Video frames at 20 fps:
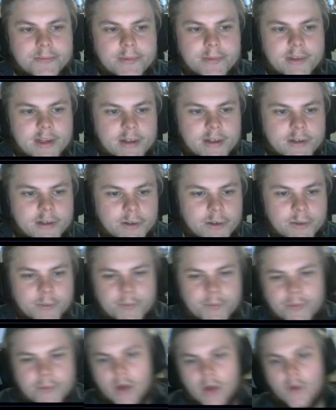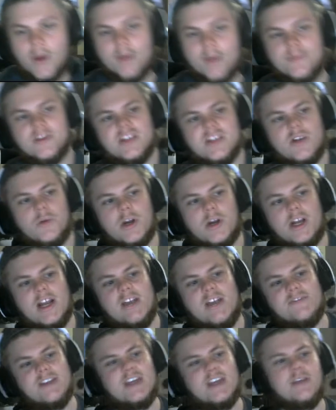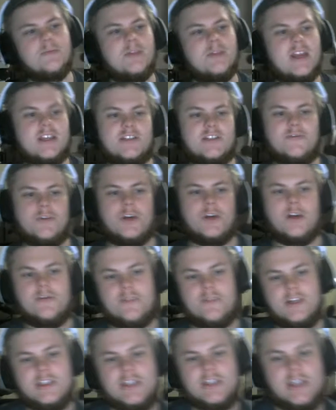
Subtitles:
They do. Okay, so we're gonna have to keep Nest for offense